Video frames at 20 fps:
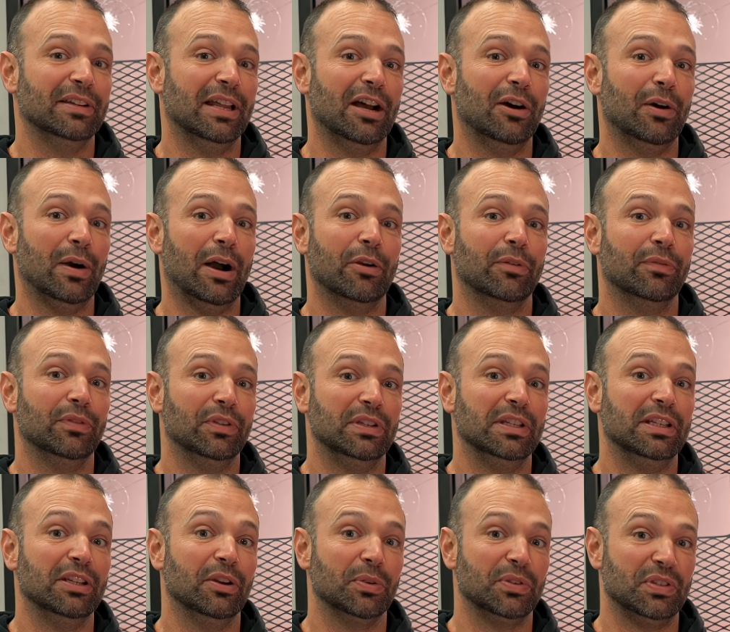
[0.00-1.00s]
now out of
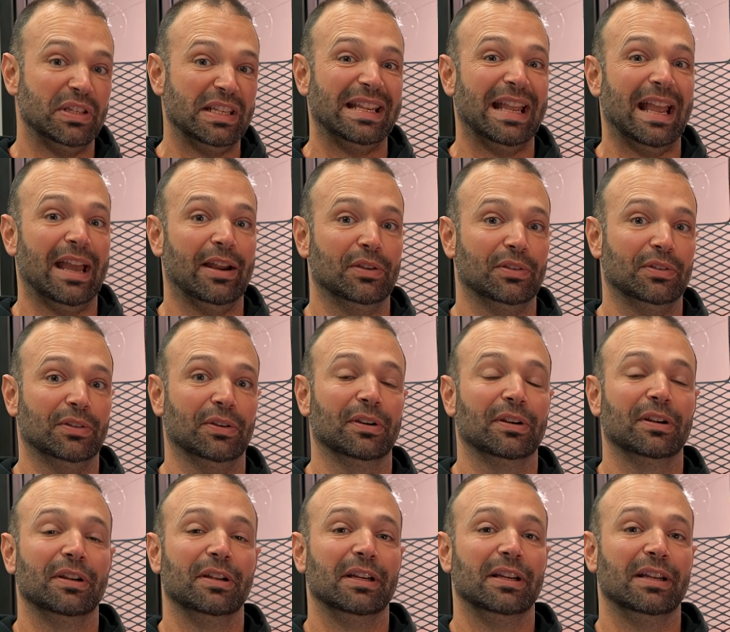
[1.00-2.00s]
the DOC canister
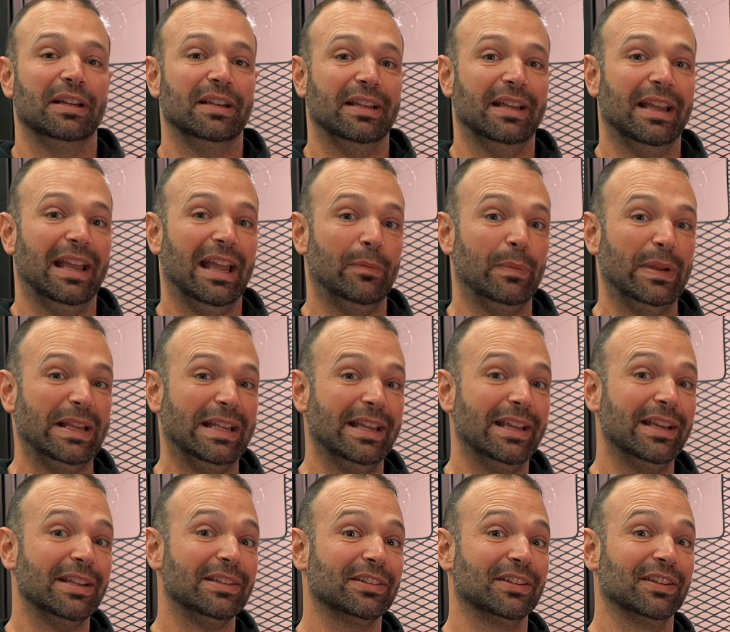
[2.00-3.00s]
and we
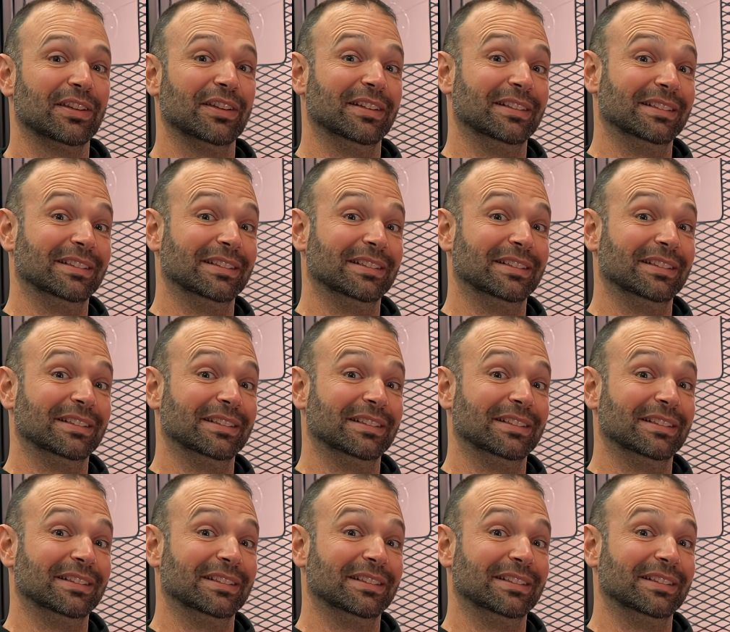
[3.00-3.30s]
get